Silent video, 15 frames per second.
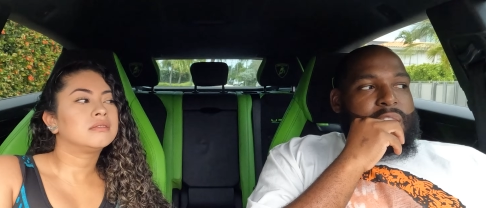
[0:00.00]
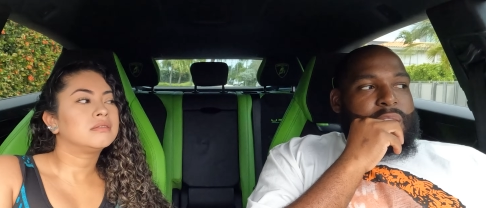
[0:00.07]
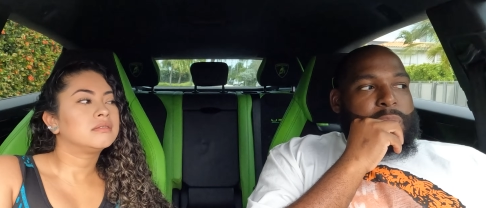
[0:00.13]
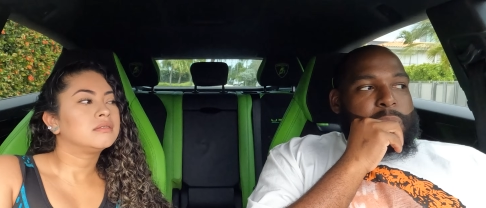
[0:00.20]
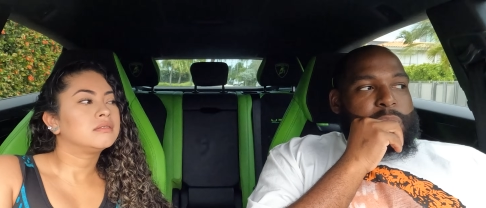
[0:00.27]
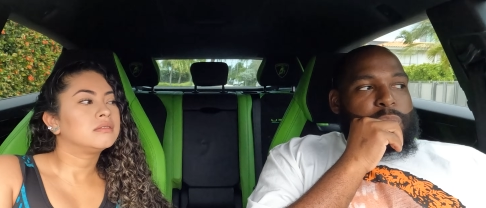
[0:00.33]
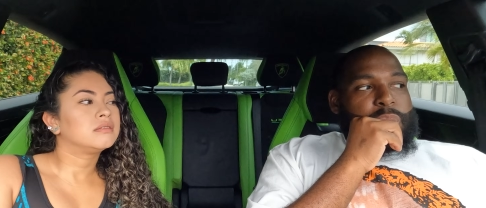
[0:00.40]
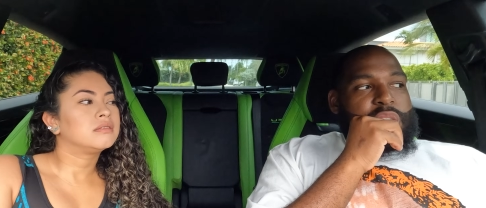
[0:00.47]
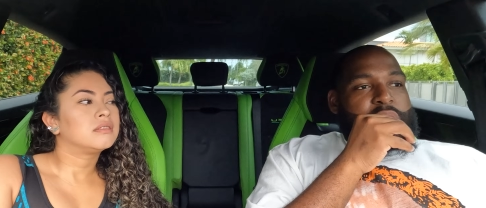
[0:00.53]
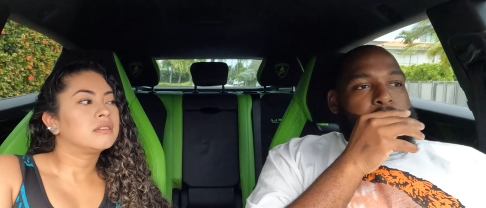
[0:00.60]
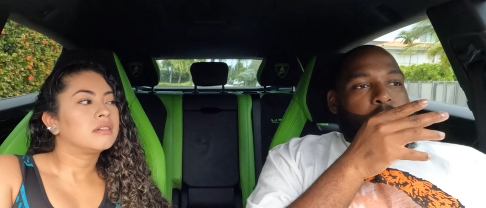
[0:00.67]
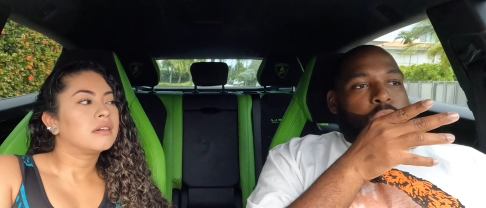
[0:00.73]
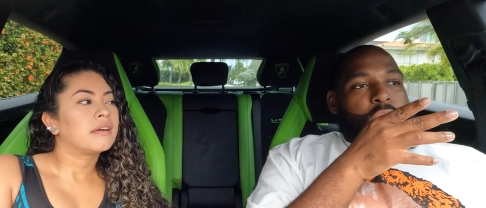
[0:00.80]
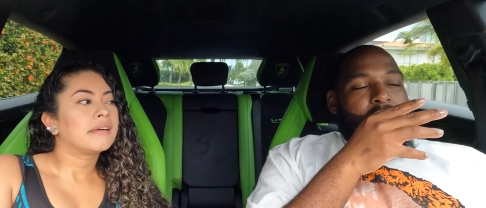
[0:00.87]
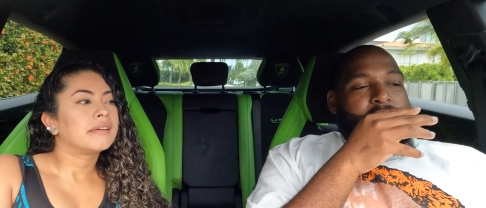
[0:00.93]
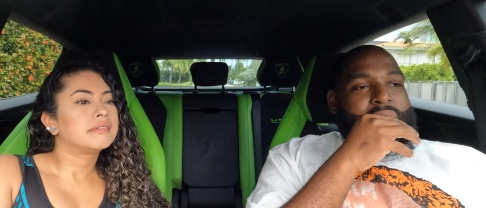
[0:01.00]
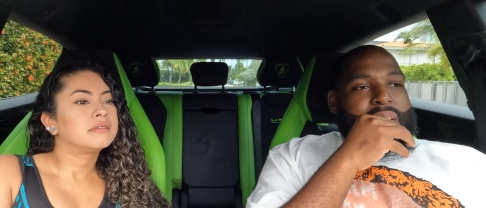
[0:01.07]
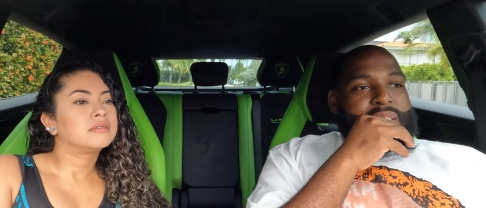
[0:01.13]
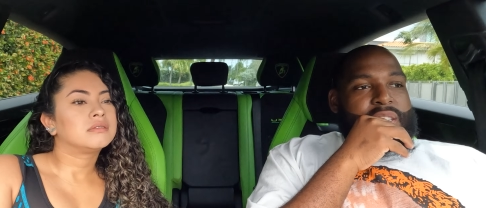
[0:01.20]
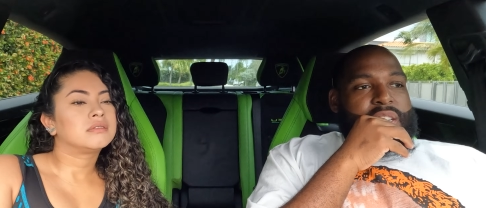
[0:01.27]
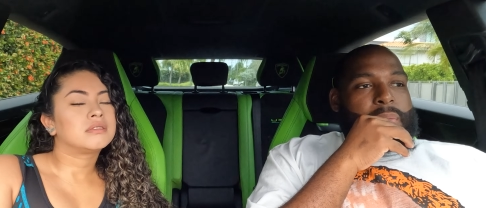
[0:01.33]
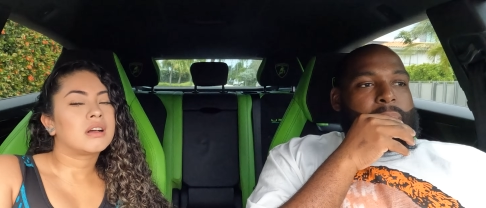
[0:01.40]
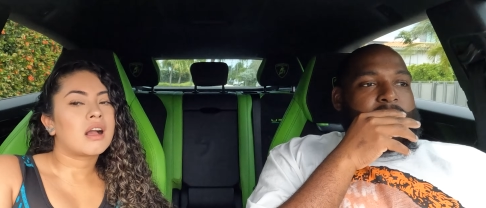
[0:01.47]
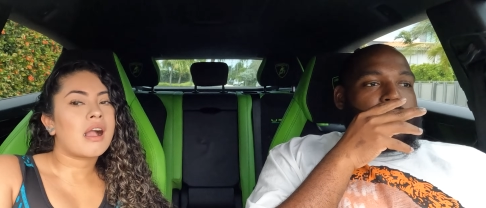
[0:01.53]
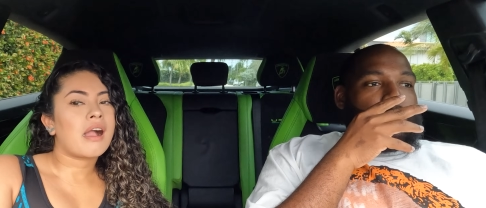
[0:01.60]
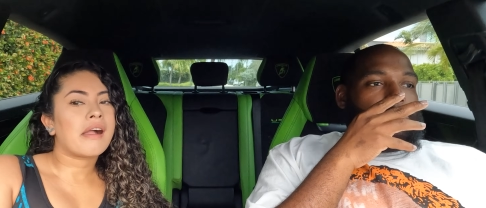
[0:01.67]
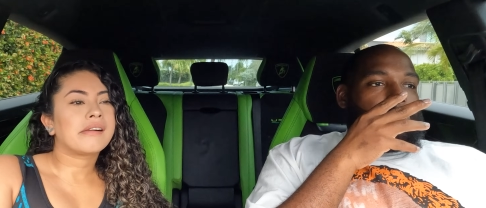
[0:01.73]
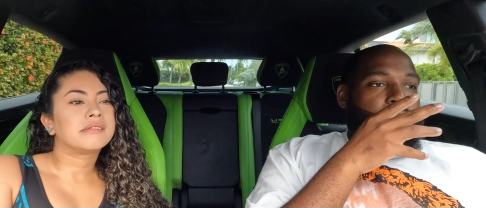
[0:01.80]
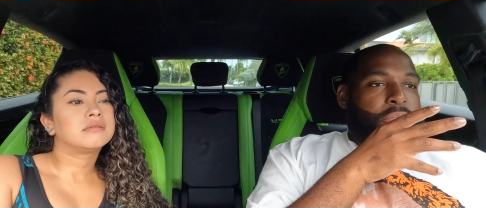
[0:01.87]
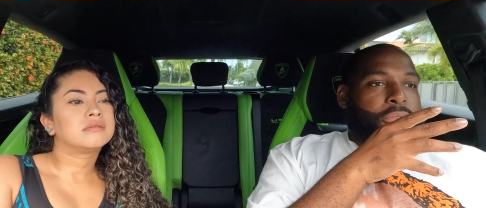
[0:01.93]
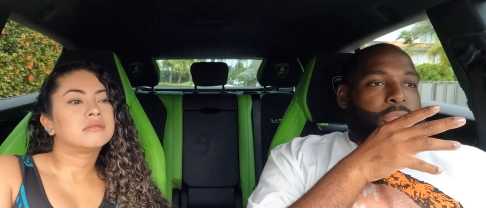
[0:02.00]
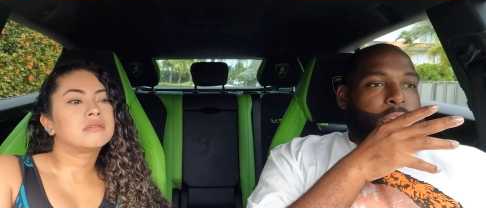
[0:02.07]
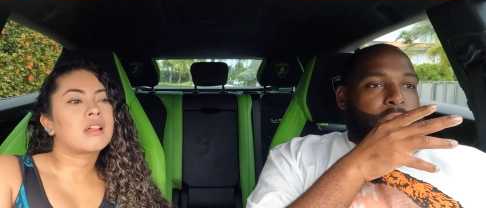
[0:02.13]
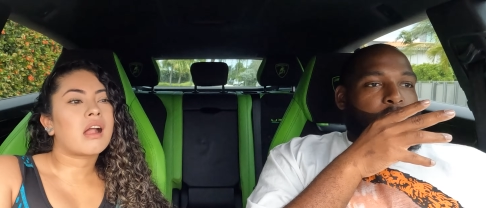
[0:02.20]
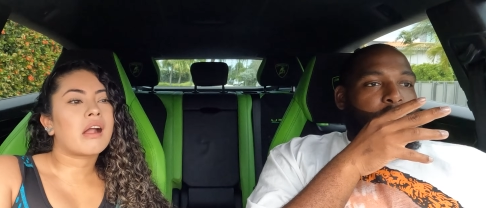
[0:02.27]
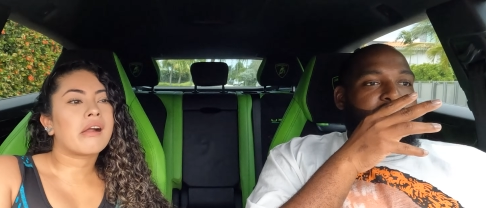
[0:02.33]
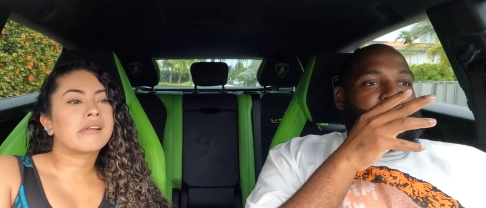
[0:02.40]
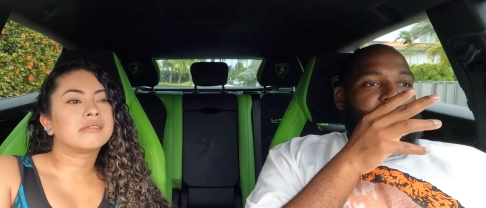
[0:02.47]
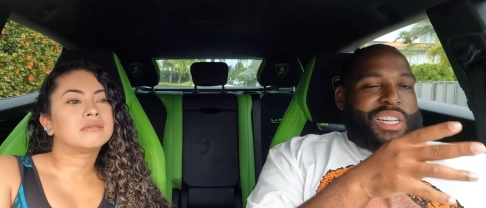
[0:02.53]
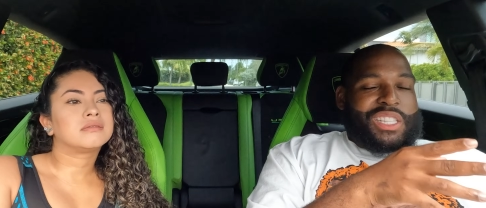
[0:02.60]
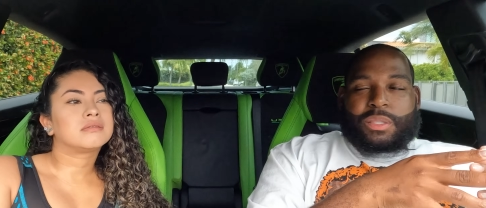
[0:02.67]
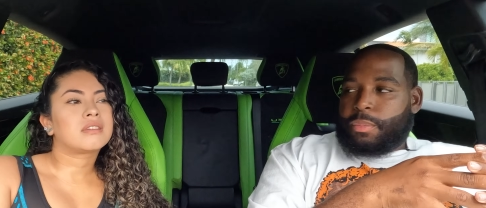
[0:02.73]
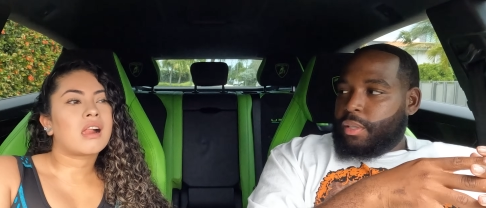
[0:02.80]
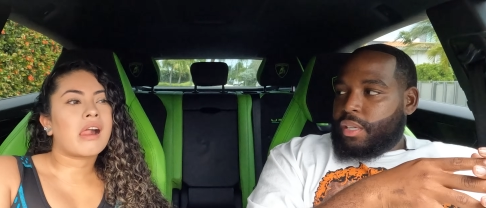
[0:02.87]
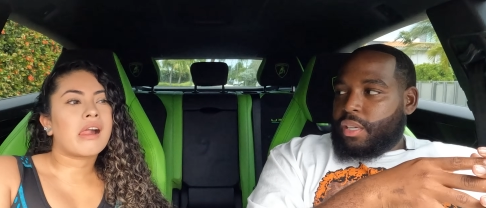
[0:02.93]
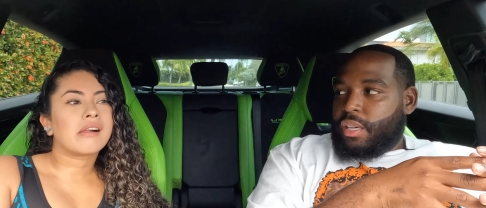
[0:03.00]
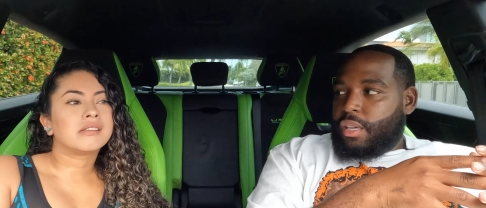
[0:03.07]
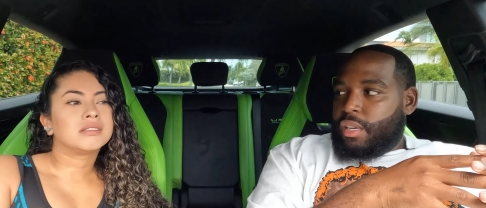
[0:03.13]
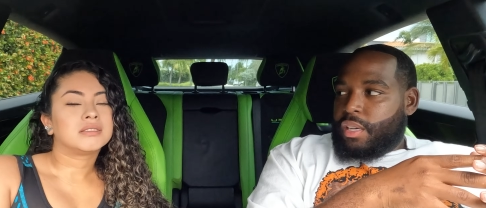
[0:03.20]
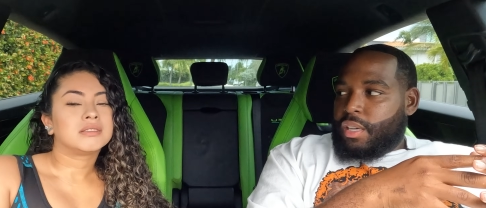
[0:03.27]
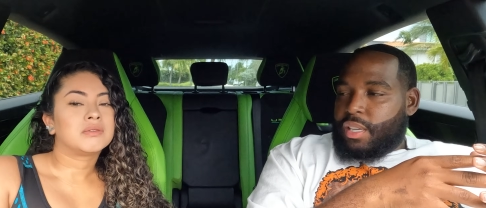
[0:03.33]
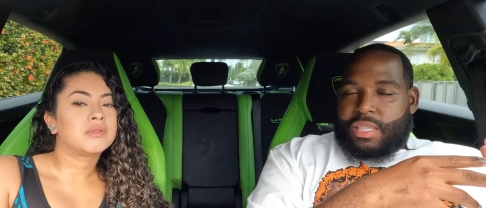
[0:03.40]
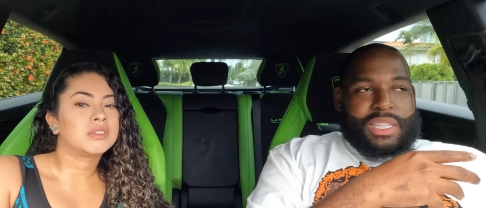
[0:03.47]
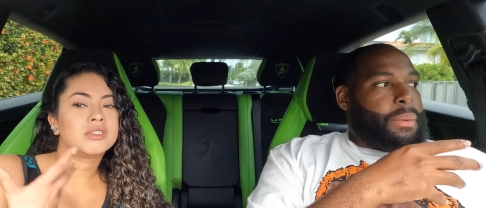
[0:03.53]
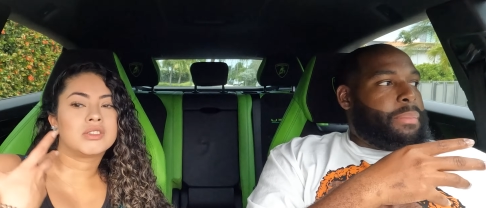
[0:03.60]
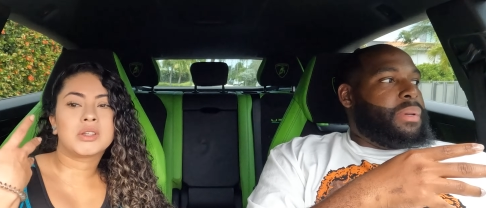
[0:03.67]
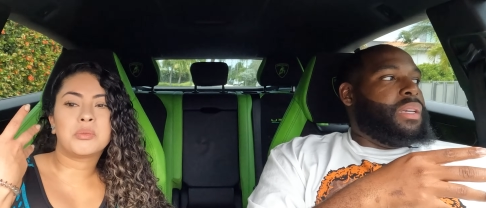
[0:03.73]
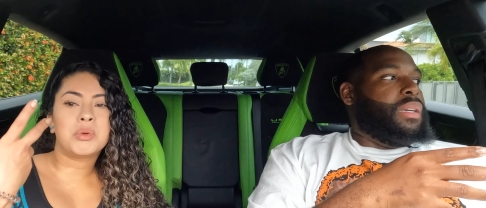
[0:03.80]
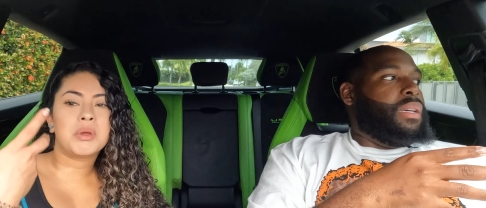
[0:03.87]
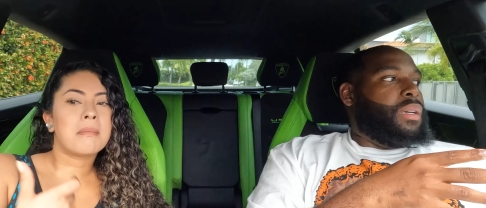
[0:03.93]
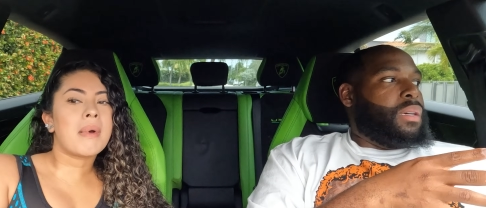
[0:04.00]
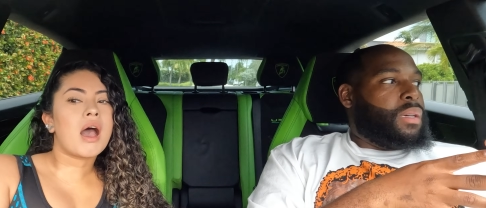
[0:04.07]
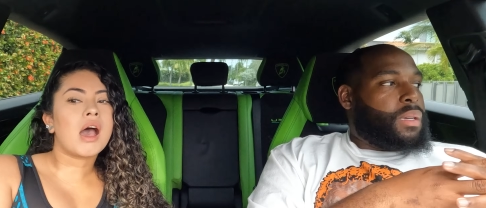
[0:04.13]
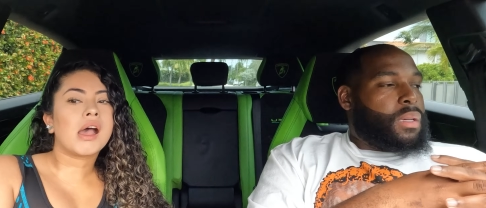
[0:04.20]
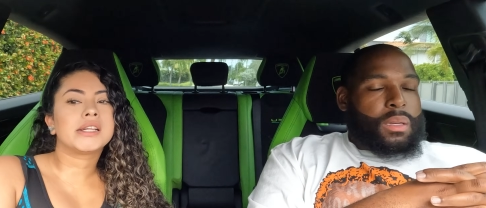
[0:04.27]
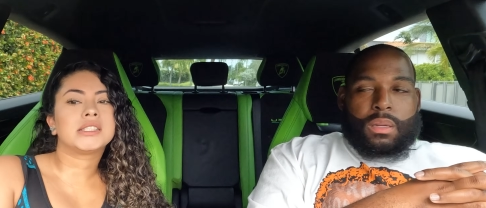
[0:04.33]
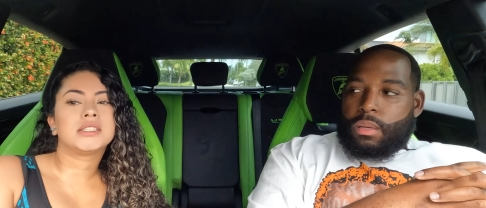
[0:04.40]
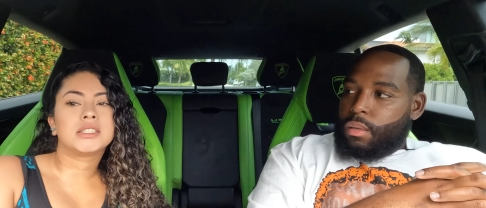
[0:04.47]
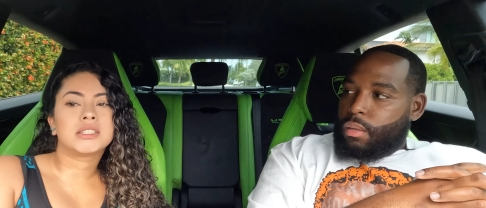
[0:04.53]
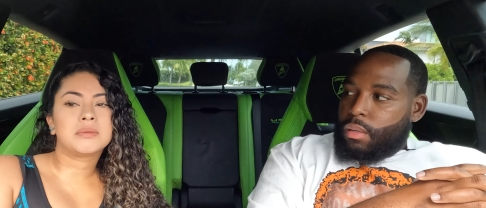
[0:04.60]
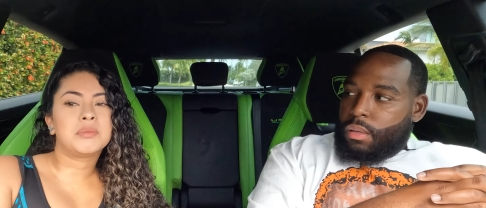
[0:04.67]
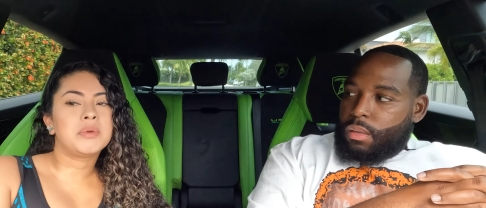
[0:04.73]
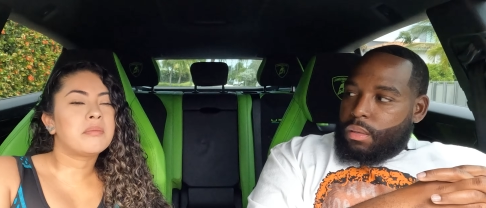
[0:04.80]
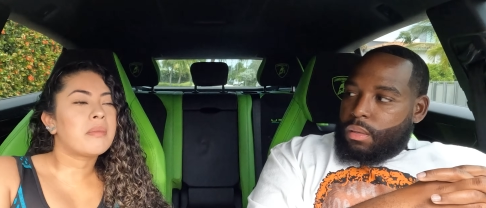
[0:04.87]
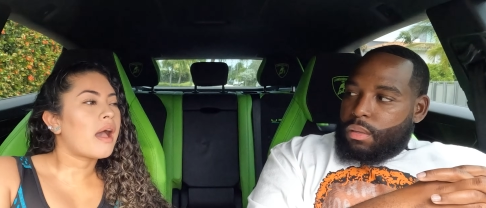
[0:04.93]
Speaker 1: yeah, but you get spoiled, like I said, by your boyfriend or your husband. It's not
Speaker 2: me. It could be mine. It could be